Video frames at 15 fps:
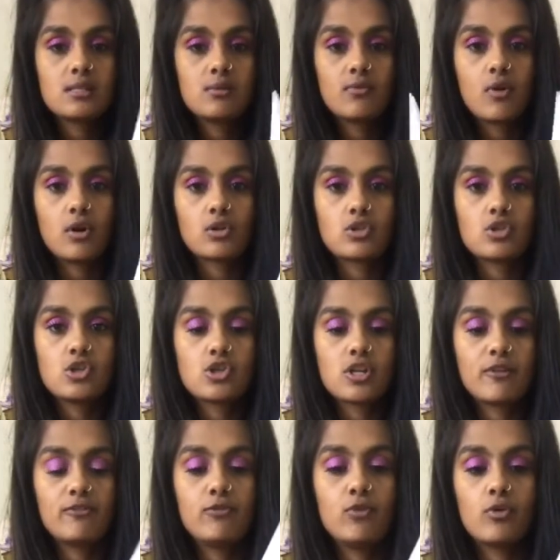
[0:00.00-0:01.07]
You should
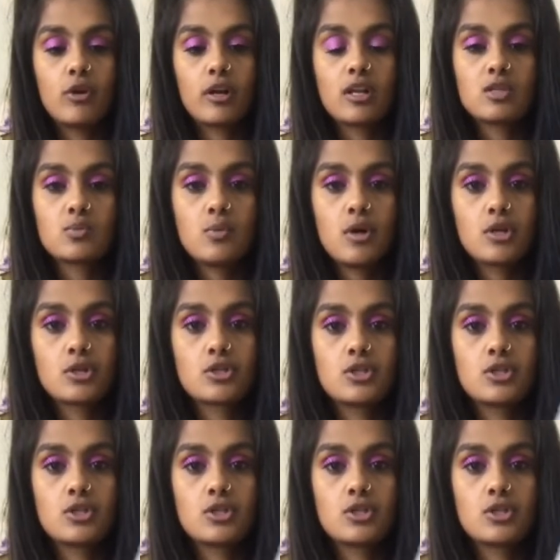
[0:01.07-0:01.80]
have 4 corners. 1,